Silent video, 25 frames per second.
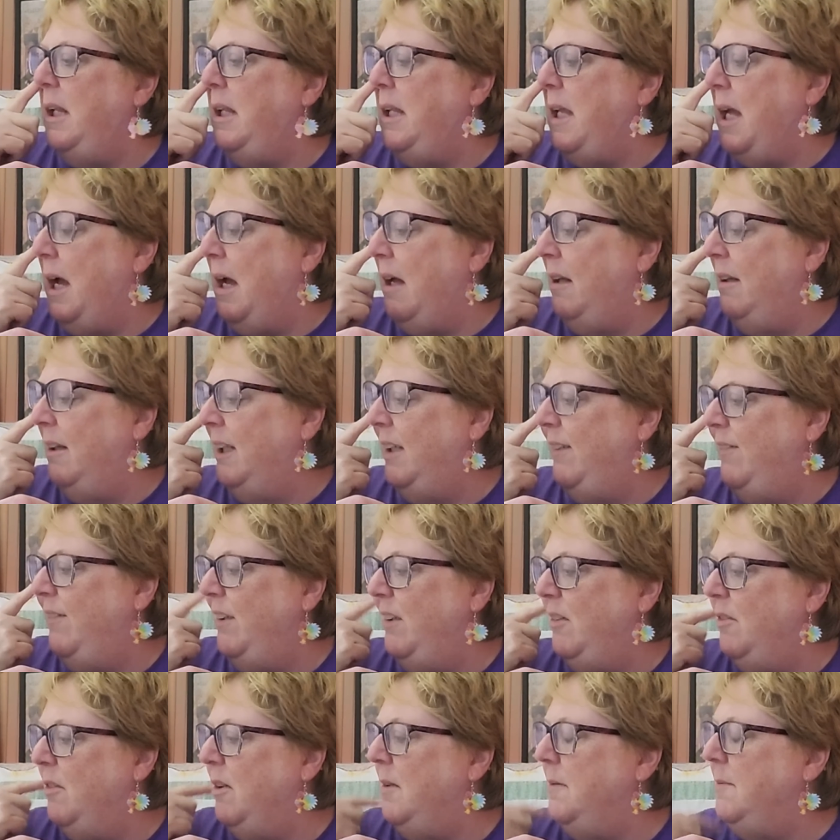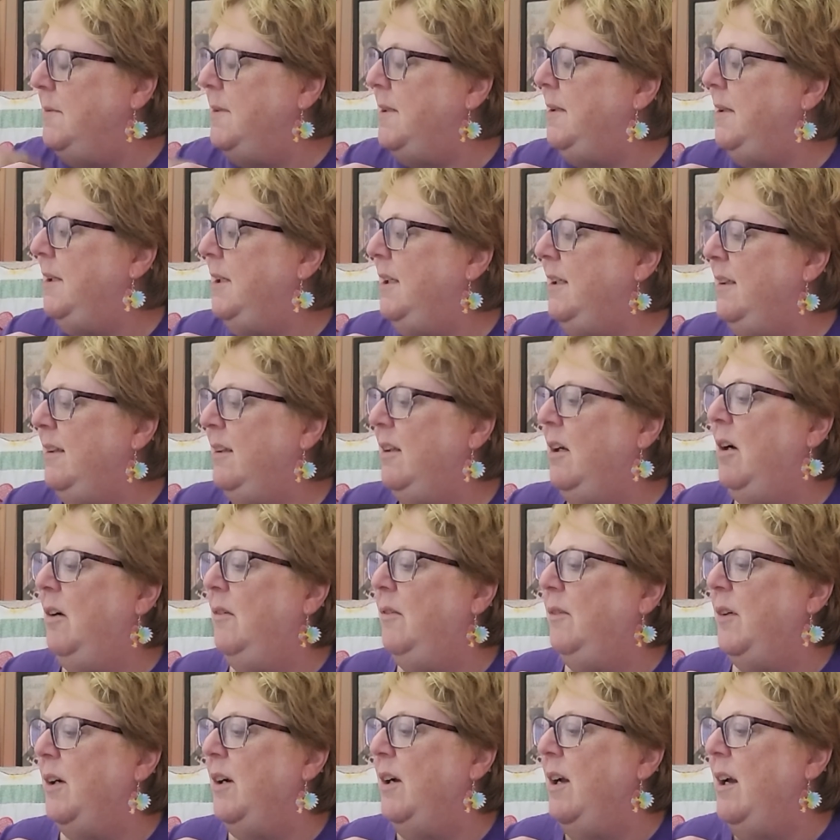now leaving Crimson and
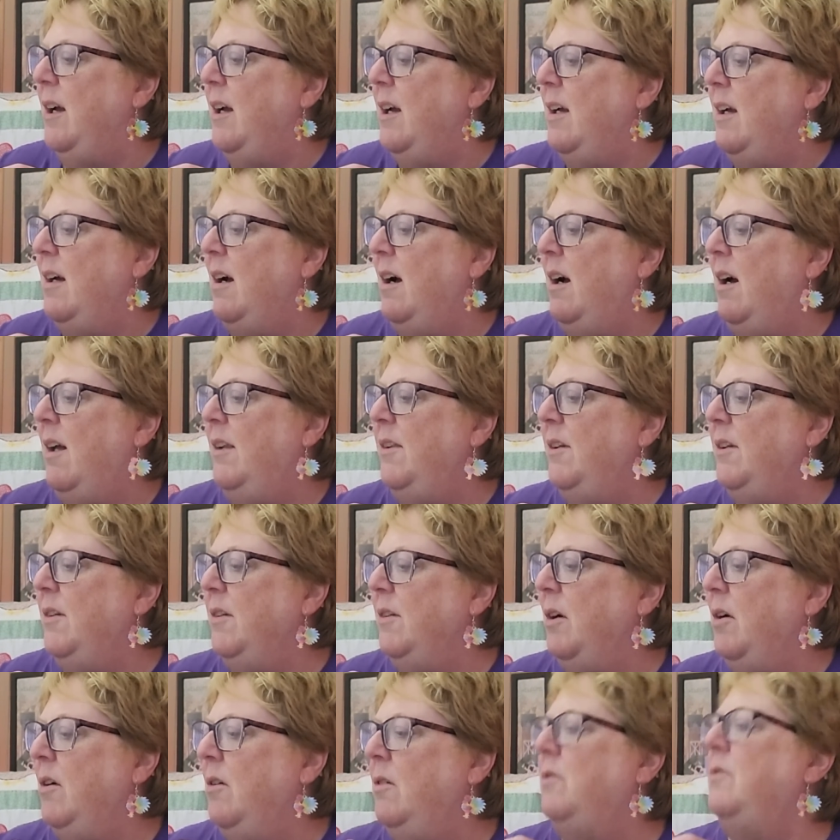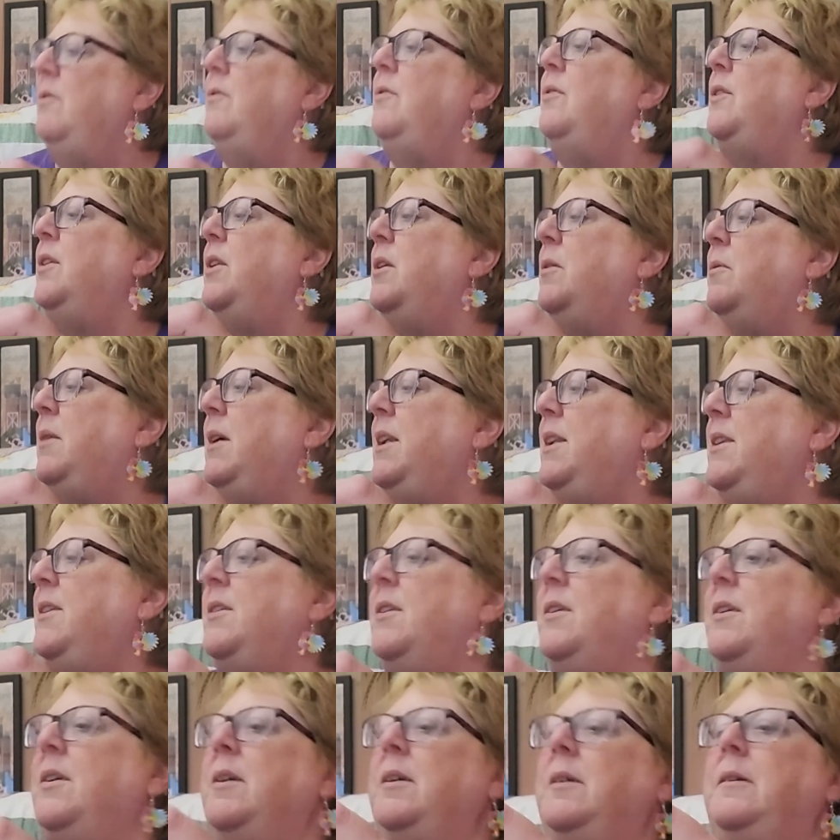Clover on their own for the
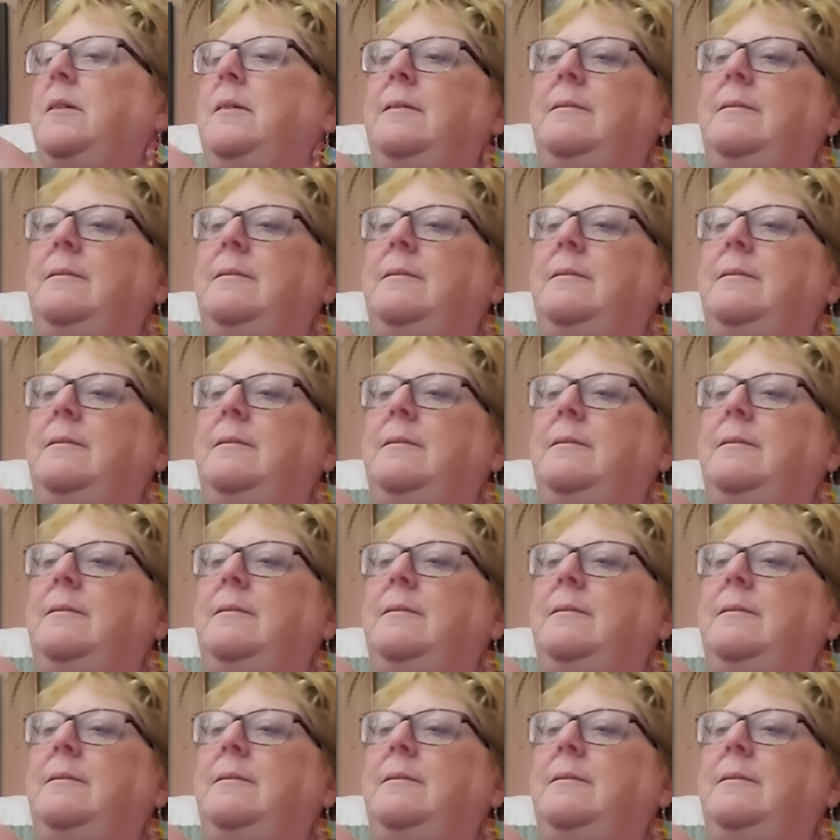winter.